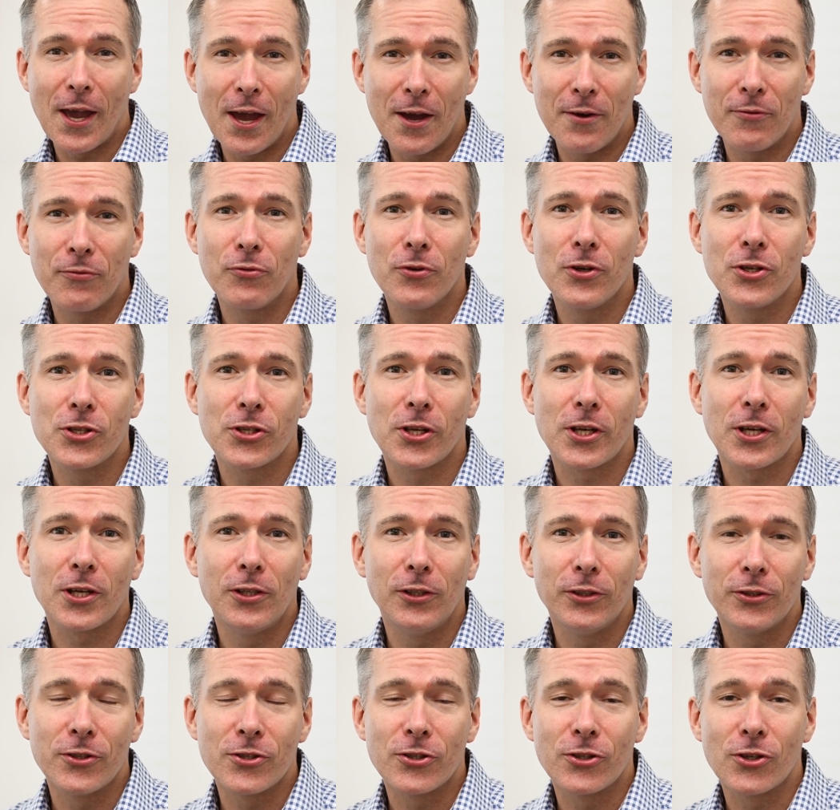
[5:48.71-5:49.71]
every
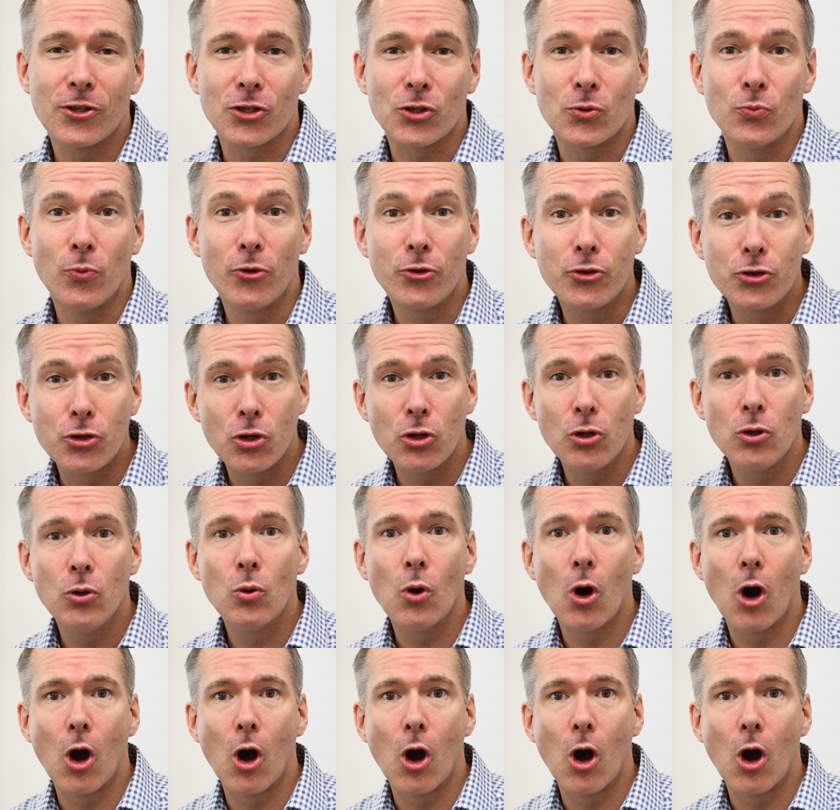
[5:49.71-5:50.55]
single decision with two